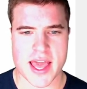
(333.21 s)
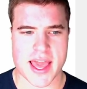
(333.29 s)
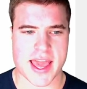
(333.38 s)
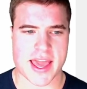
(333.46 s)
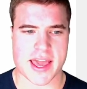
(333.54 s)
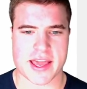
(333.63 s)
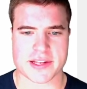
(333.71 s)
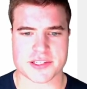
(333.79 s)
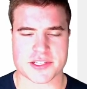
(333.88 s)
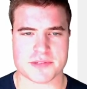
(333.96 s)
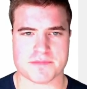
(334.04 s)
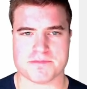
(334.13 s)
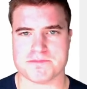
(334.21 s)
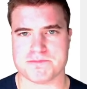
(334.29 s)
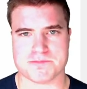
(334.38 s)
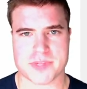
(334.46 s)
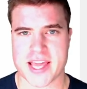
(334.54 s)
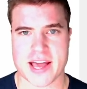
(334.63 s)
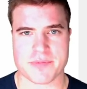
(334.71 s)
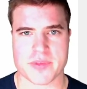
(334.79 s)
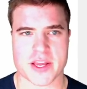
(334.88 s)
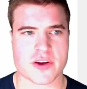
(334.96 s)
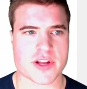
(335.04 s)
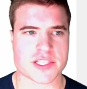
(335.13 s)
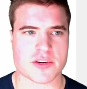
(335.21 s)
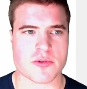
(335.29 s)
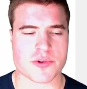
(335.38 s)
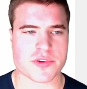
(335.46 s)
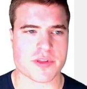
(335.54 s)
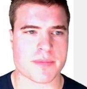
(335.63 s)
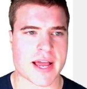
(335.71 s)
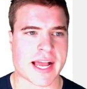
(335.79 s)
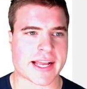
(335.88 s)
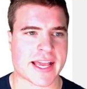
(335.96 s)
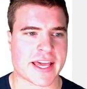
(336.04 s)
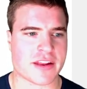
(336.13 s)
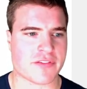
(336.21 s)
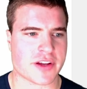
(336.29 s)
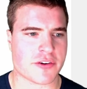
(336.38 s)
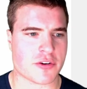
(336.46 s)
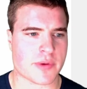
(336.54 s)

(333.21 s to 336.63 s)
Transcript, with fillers: And yeah, it creates an order in the back end. If I go to my